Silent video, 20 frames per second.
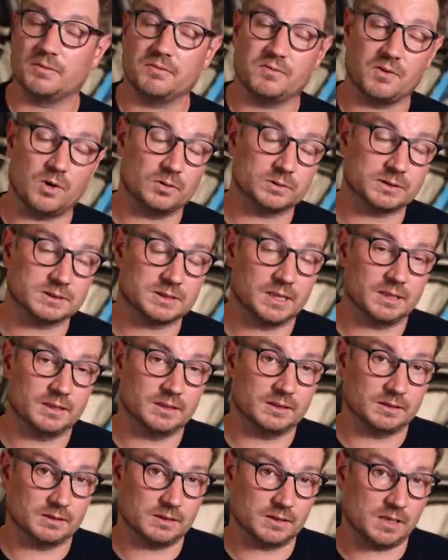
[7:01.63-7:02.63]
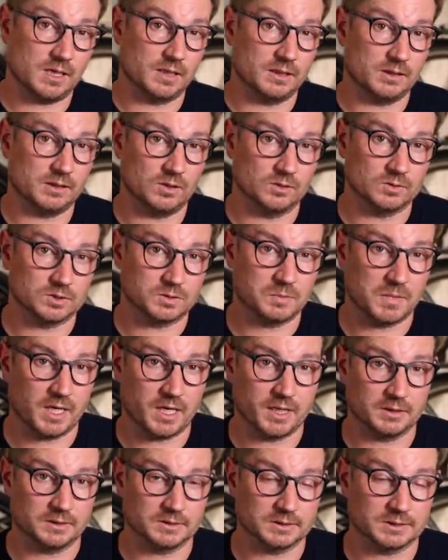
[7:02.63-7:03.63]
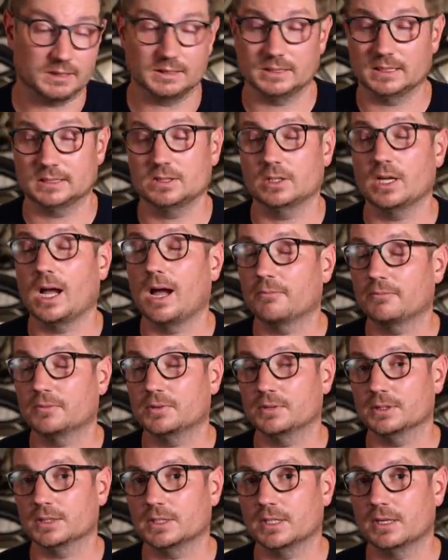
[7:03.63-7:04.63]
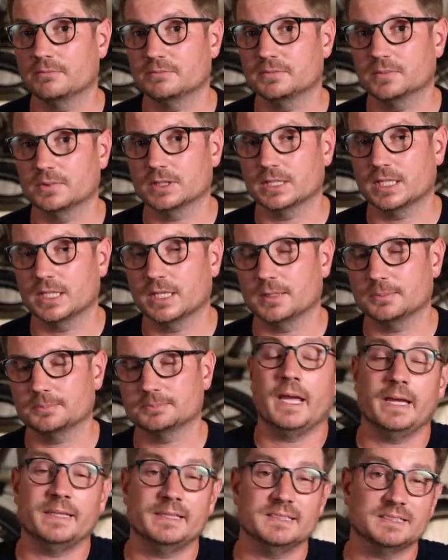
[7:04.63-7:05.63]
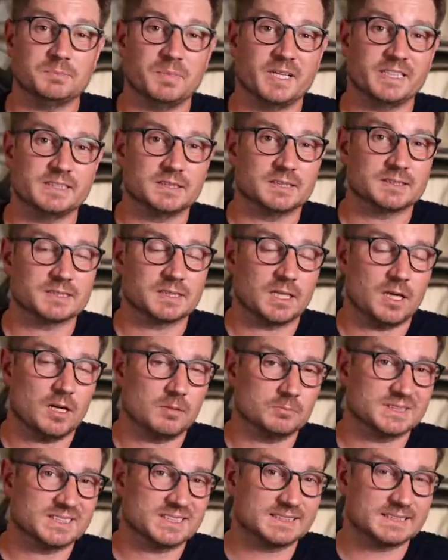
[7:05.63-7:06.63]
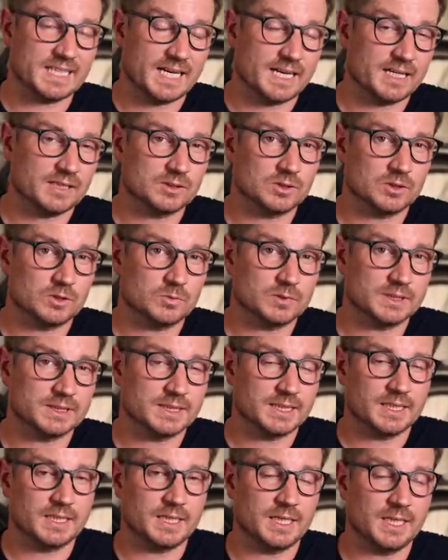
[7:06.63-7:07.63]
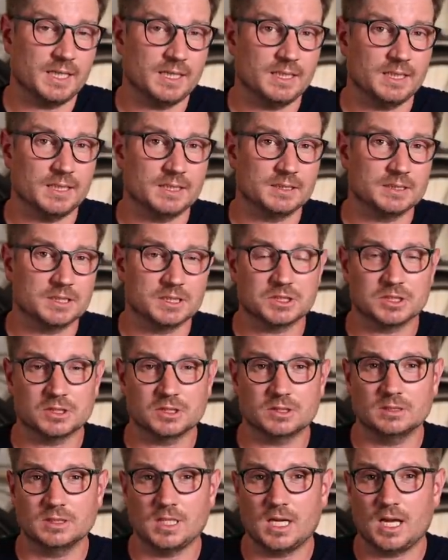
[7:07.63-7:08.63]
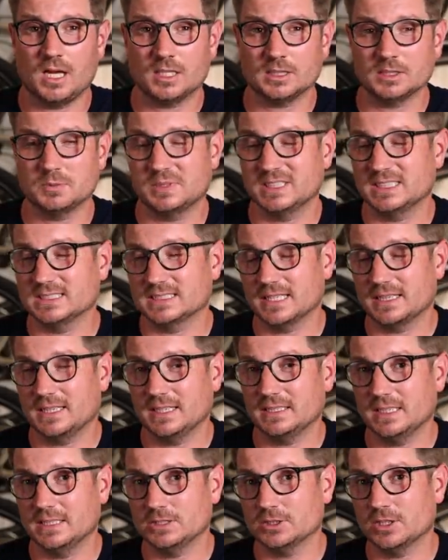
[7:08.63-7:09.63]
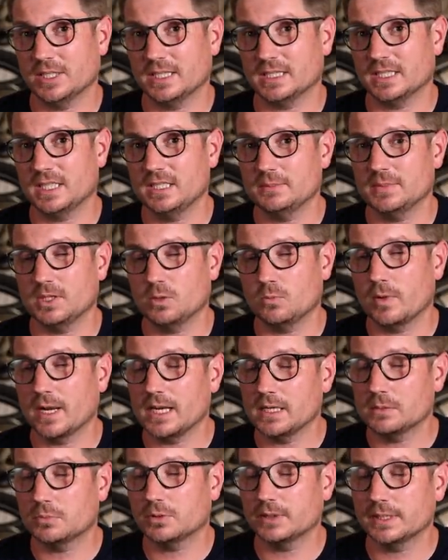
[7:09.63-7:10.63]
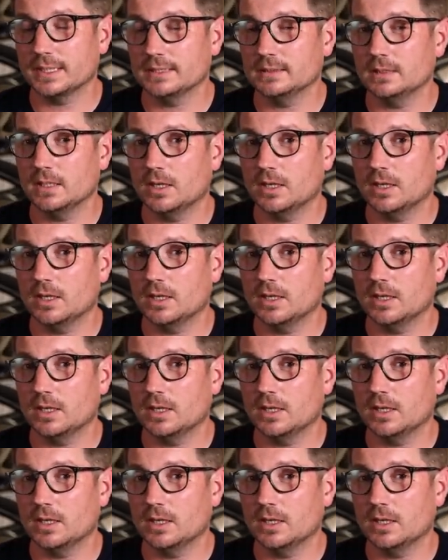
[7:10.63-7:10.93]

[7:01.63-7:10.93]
default on those models unless you opt for the Comfort Kit. And this bike doesn't come standard with any additional locks because I think they try to keep the weight pretty